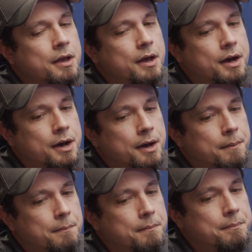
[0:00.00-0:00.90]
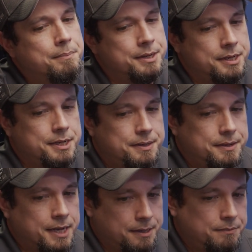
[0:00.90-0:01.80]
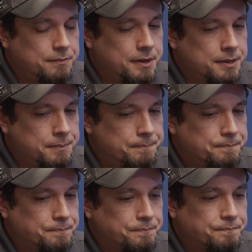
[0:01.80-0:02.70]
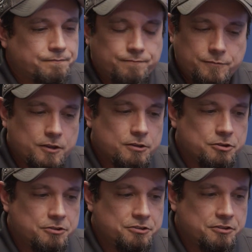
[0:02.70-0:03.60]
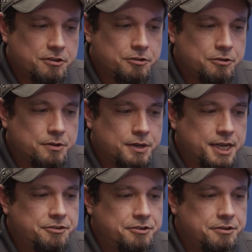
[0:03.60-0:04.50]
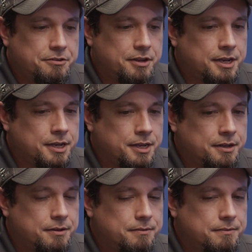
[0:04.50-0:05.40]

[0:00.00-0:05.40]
But yeah, so it's just the two locations, and